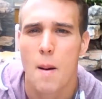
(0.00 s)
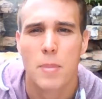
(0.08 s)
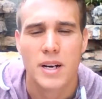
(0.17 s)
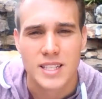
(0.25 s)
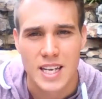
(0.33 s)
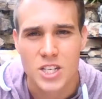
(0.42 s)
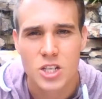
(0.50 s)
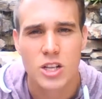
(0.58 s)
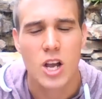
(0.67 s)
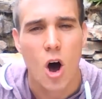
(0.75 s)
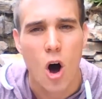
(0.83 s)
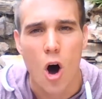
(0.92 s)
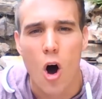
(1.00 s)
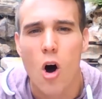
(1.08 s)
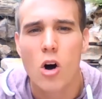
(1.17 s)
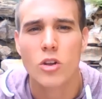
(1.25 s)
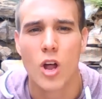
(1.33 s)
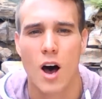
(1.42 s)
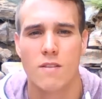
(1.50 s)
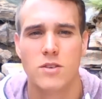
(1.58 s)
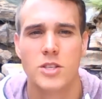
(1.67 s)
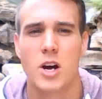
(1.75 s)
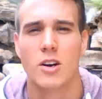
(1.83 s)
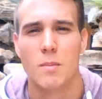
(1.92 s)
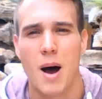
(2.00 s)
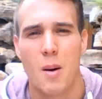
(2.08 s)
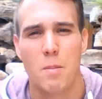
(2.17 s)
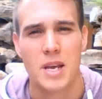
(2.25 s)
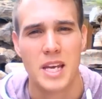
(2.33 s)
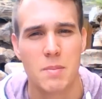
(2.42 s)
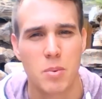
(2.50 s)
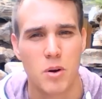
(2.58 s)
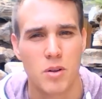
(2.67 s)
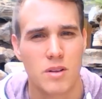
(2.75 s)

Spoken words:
But essentially, all novels are about people.